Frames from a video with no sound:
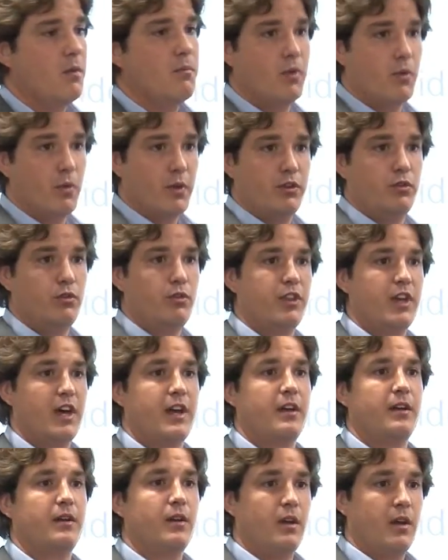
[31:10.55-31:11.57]
but we do
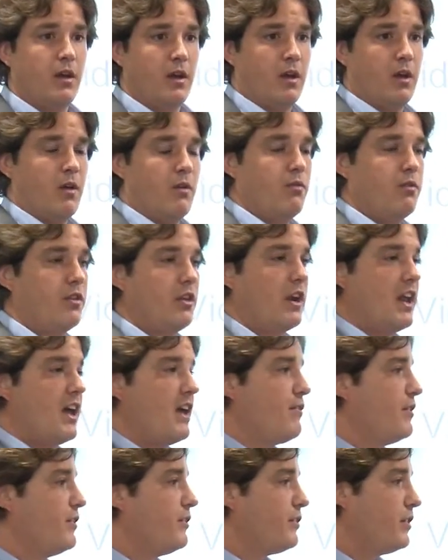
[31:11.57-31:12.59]
that with the
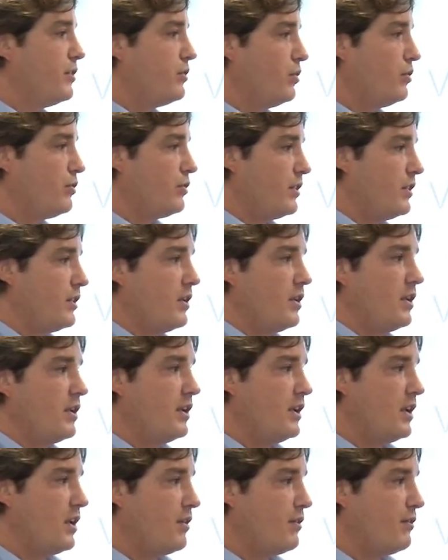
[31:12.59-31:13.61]
Life Institute in, the,
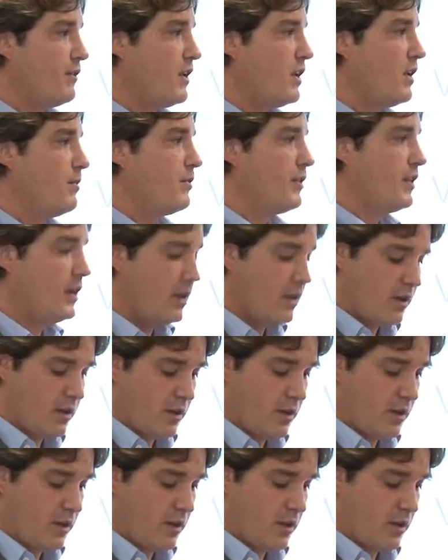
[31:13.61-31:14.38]
in our farms, and